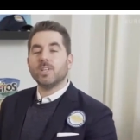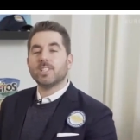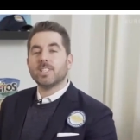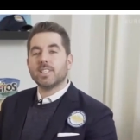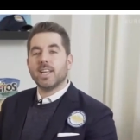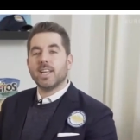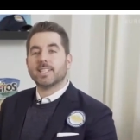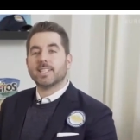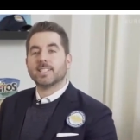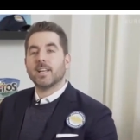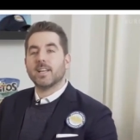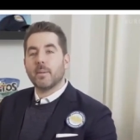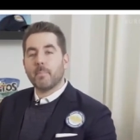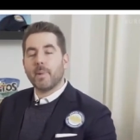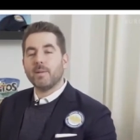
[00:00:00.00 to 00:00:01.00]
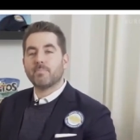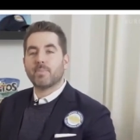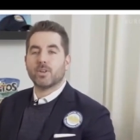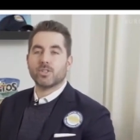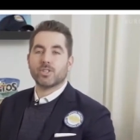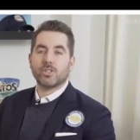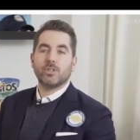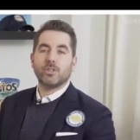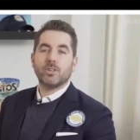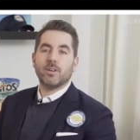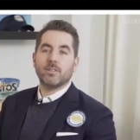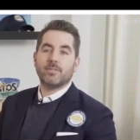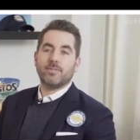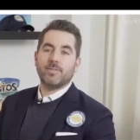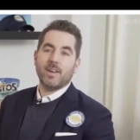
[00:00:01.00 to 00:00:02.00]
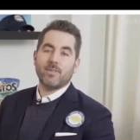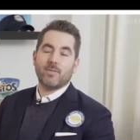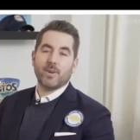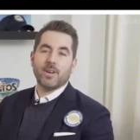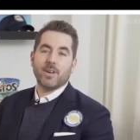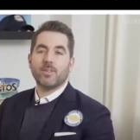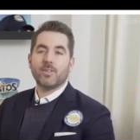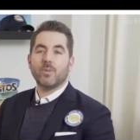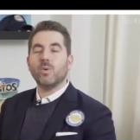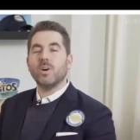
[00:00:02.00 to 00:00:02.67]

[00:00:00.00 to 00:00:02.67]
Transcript: What's next? My personal favorite,